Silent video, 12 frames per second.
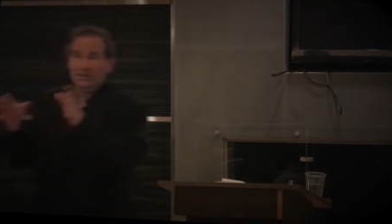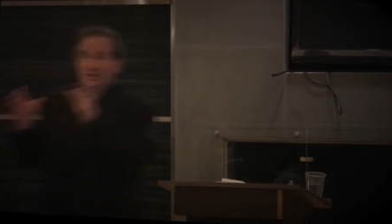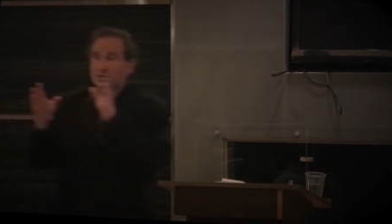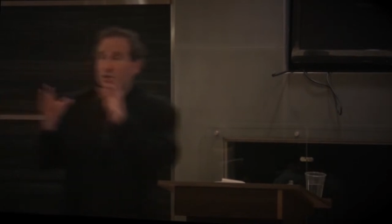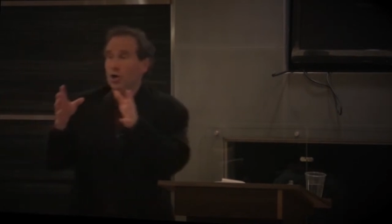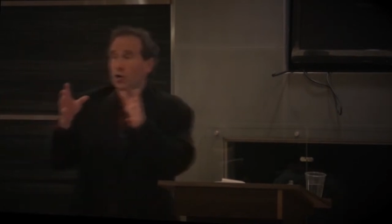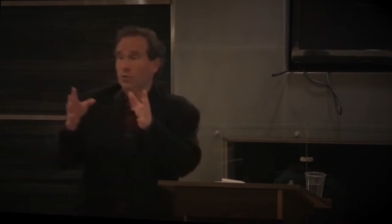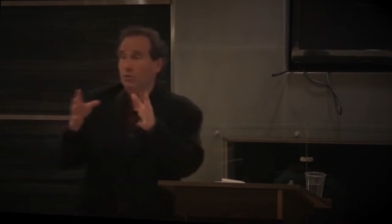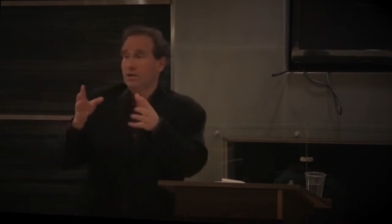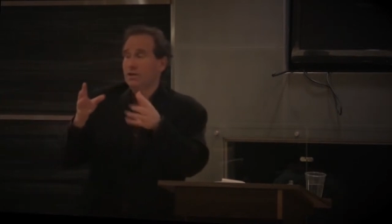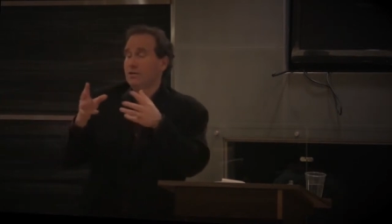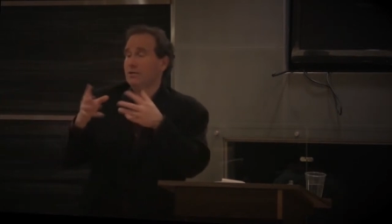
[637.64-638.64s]

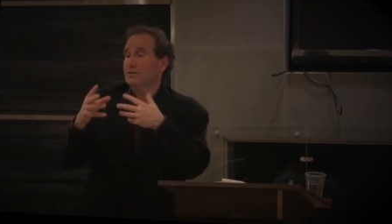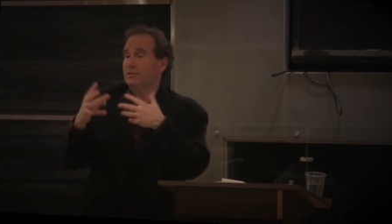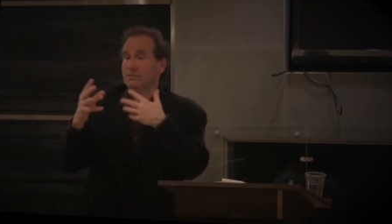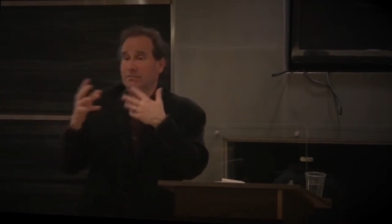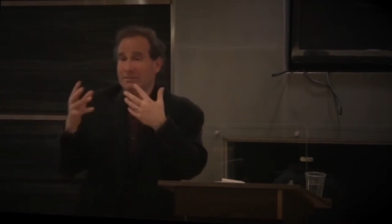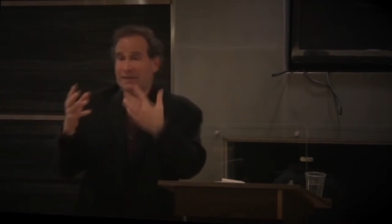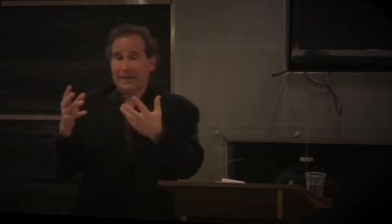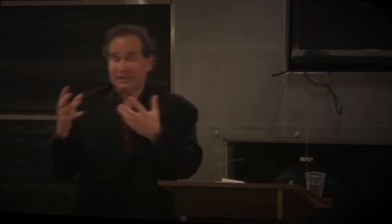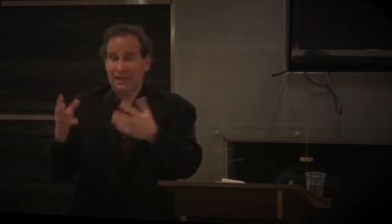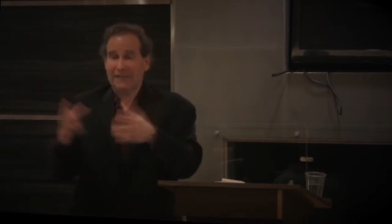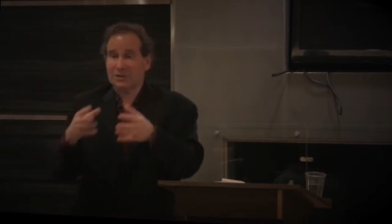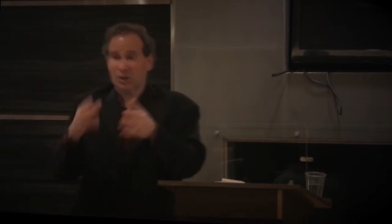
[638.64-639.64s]
So that,
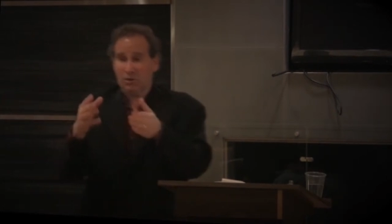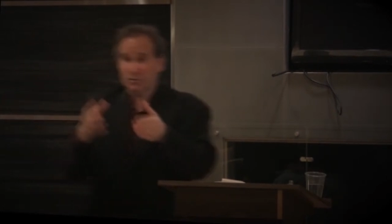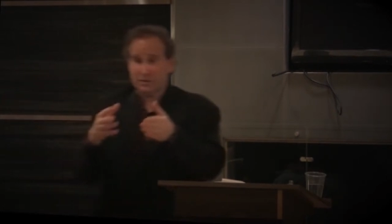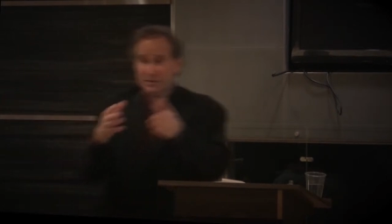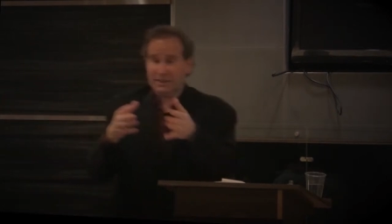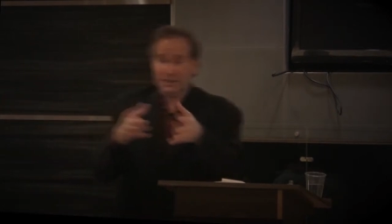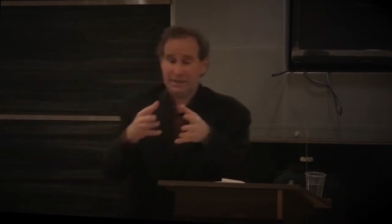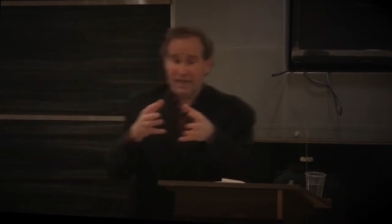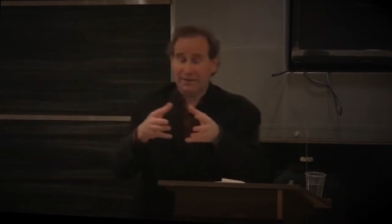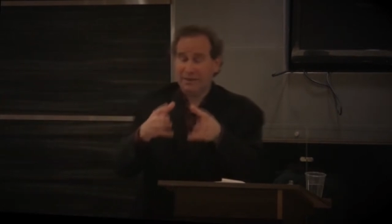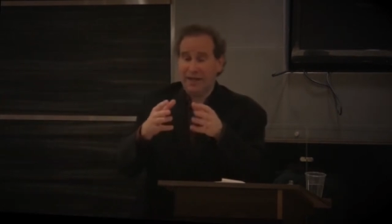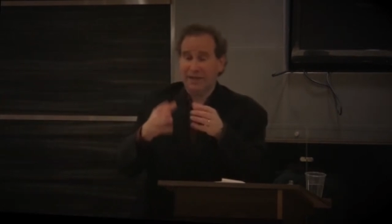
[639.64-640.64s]
that's always,
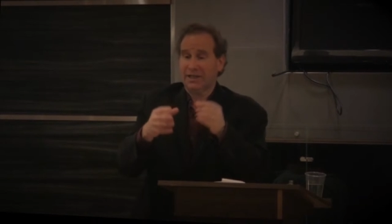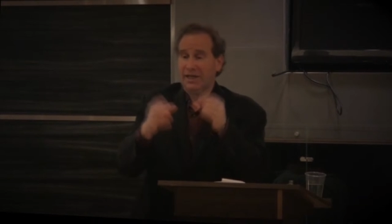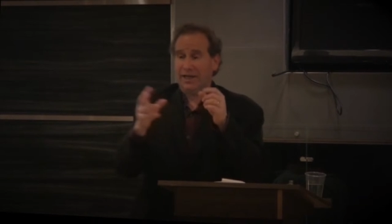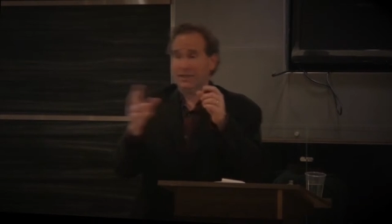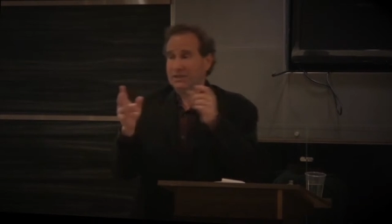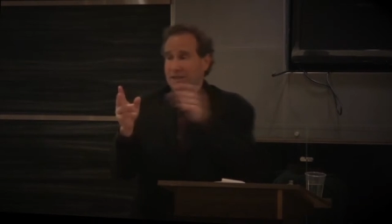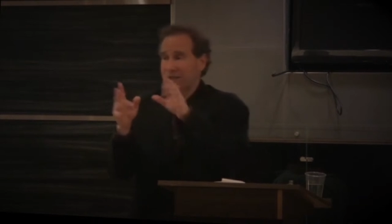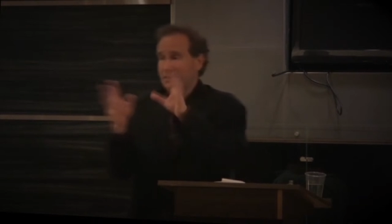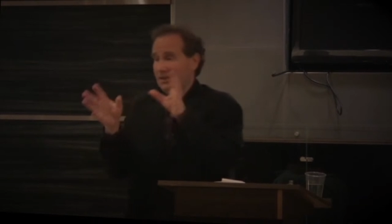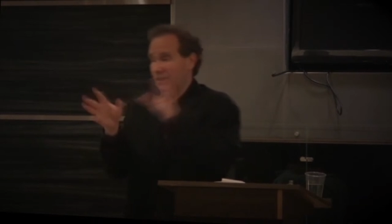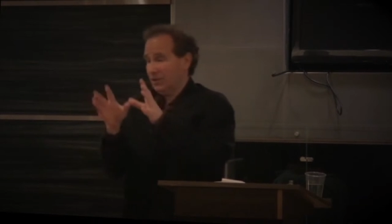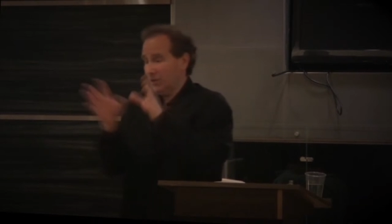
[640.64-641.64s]
and, and, and
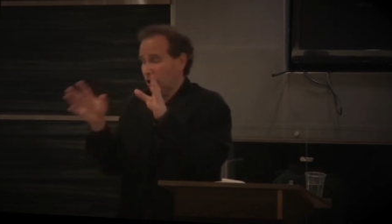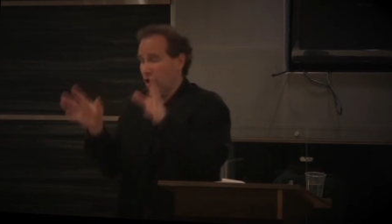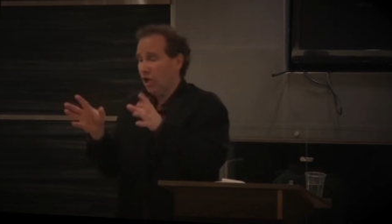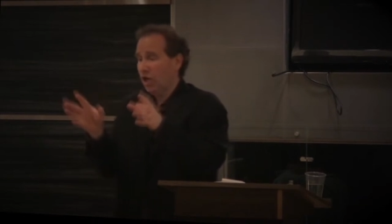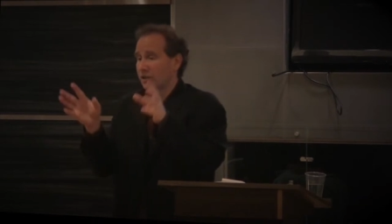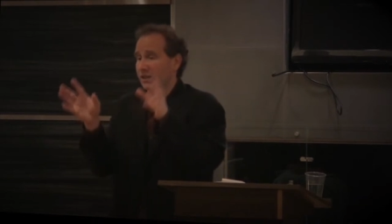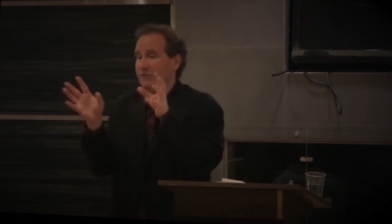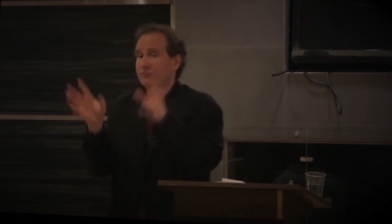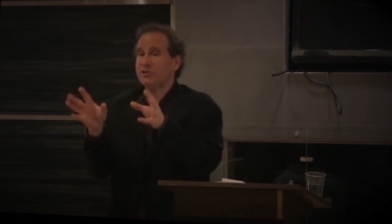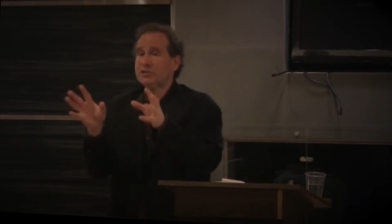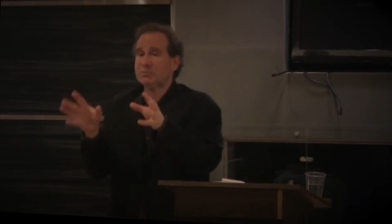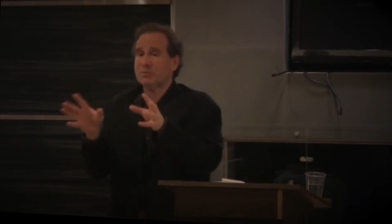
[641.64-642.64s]
in, in the law, the
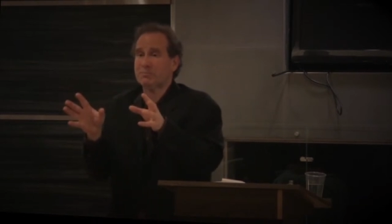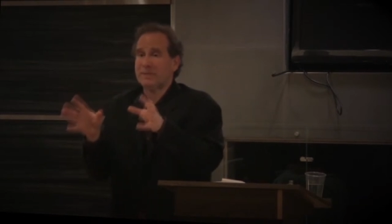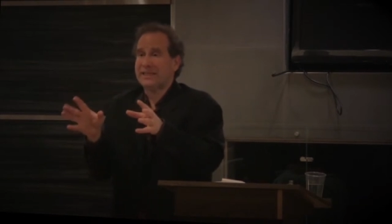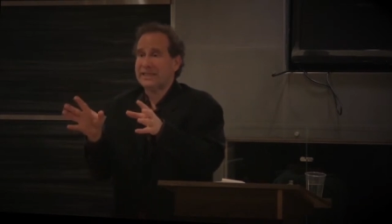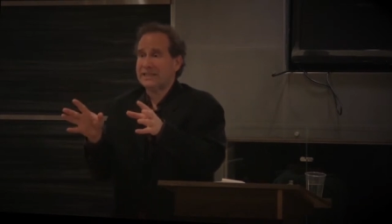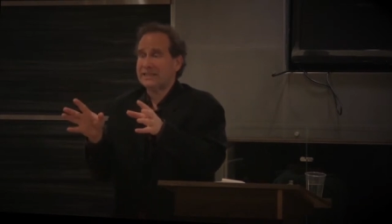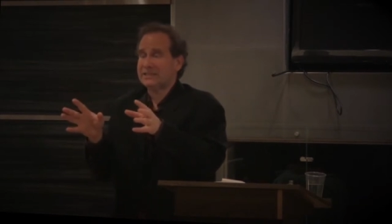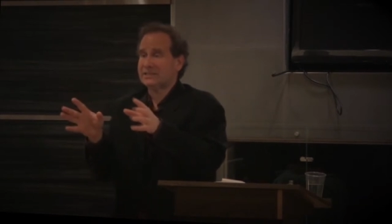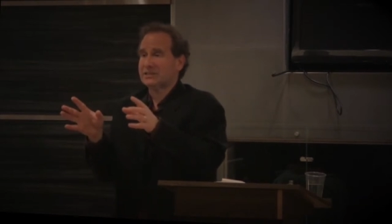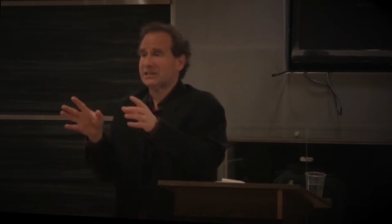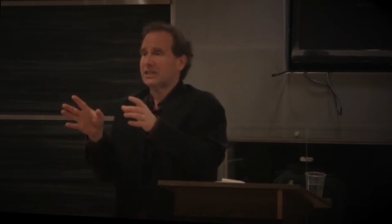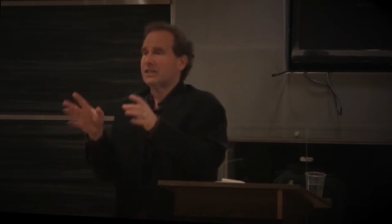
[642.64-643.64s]
infringement begins,